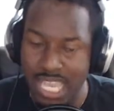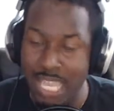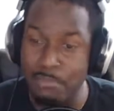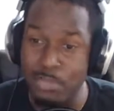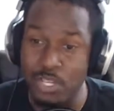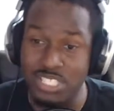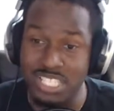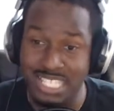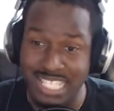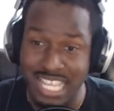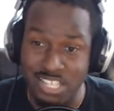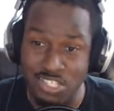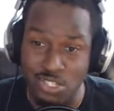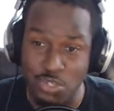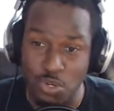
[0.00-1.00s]
And because it's
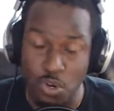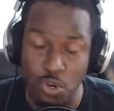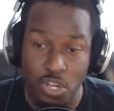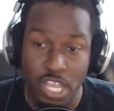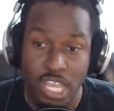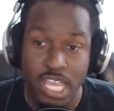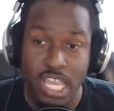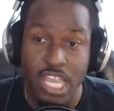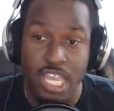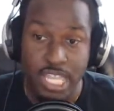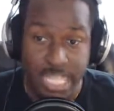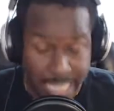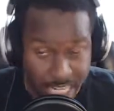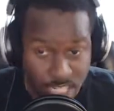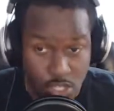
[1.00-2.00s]
Deathstroke,
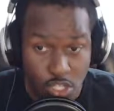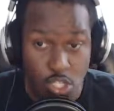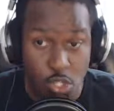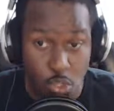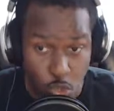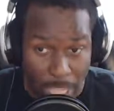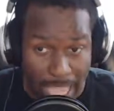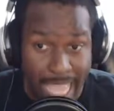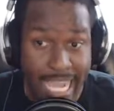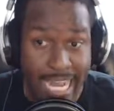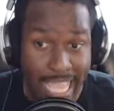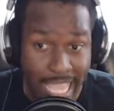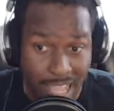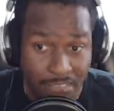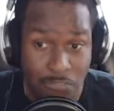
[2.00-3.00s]
literally you can
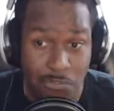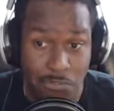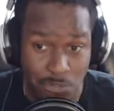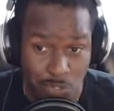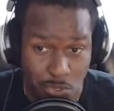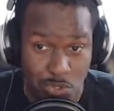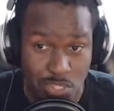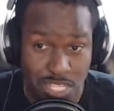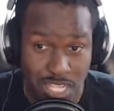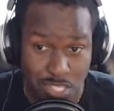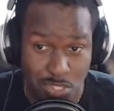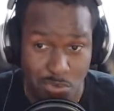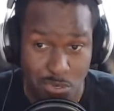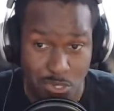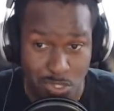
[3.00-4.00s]
have him for Suicide
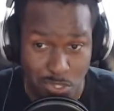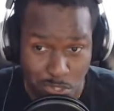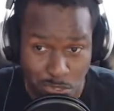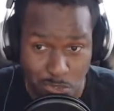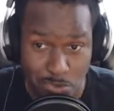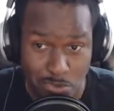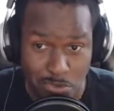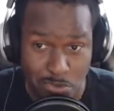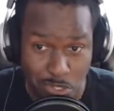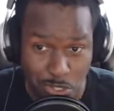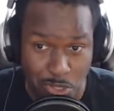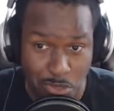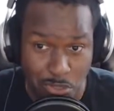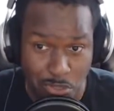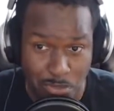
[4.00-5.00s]
Squad too.
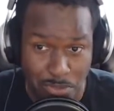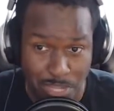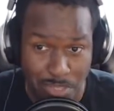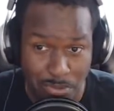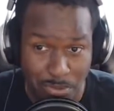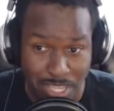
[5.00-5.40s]
Too, by the way.